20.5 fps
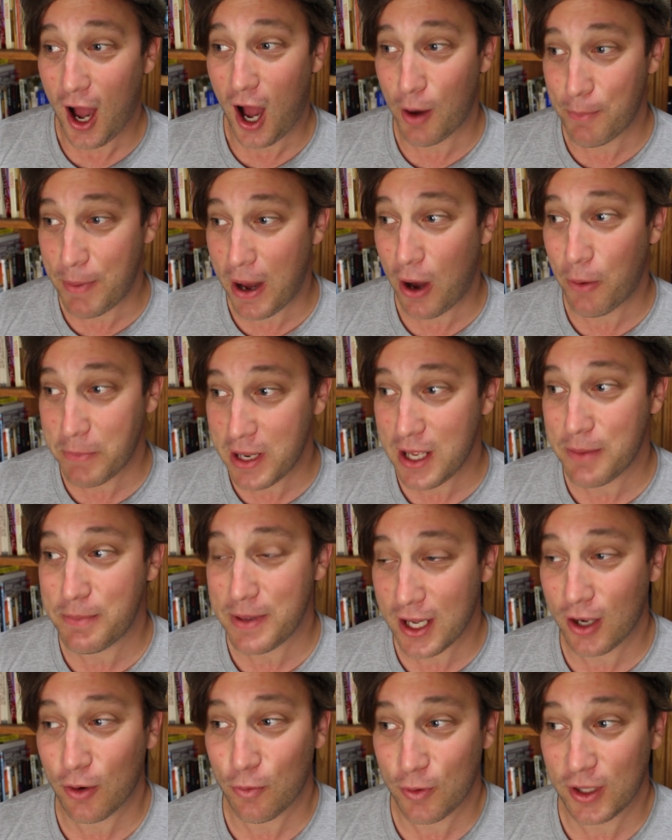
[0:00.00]
about me
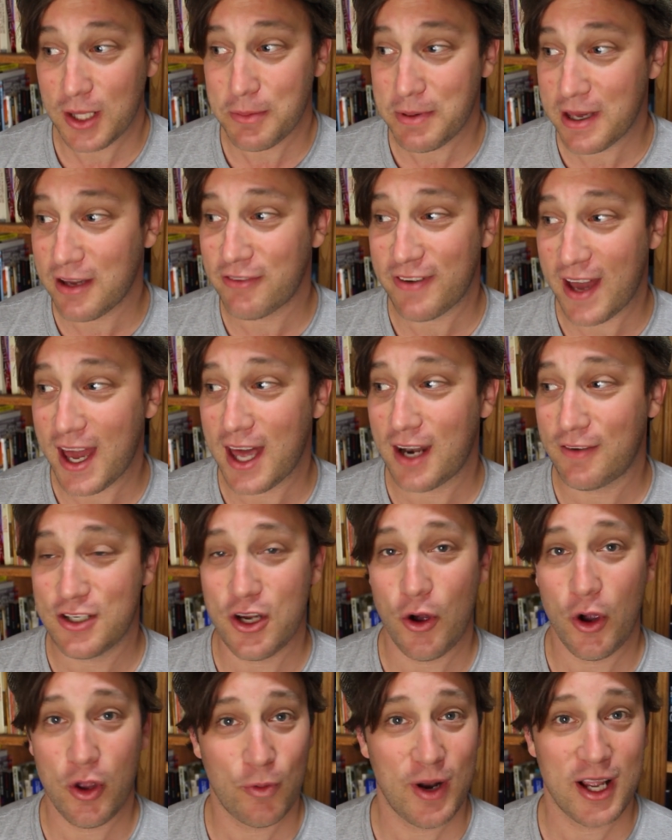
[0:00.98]
being a really big fan of
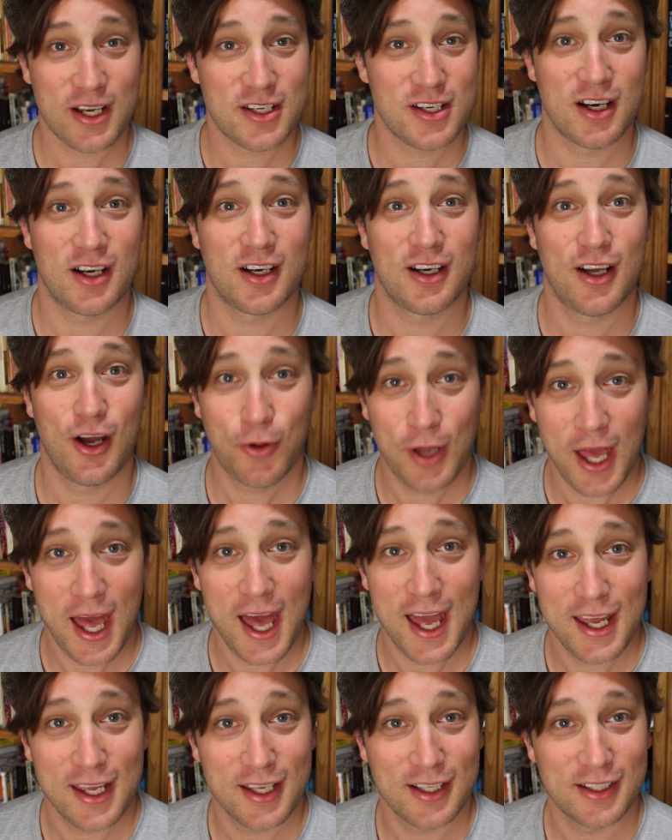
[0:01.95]
Joey Richter,
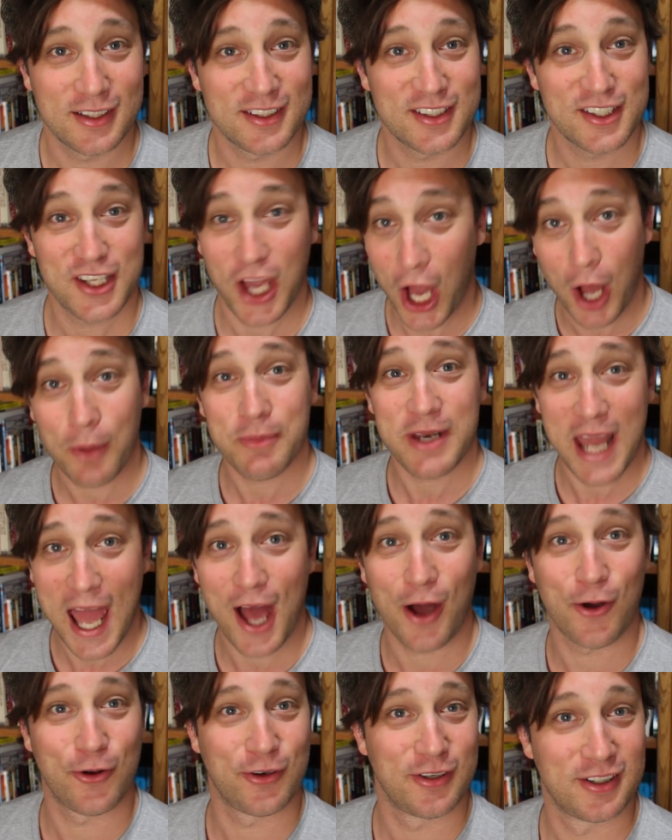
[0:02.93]
okay? Calm
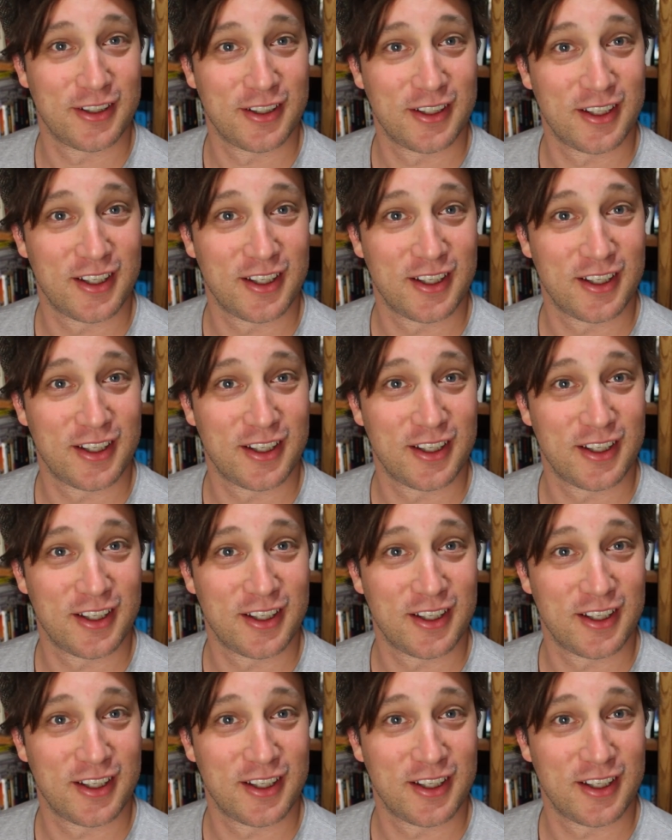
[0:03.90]
down.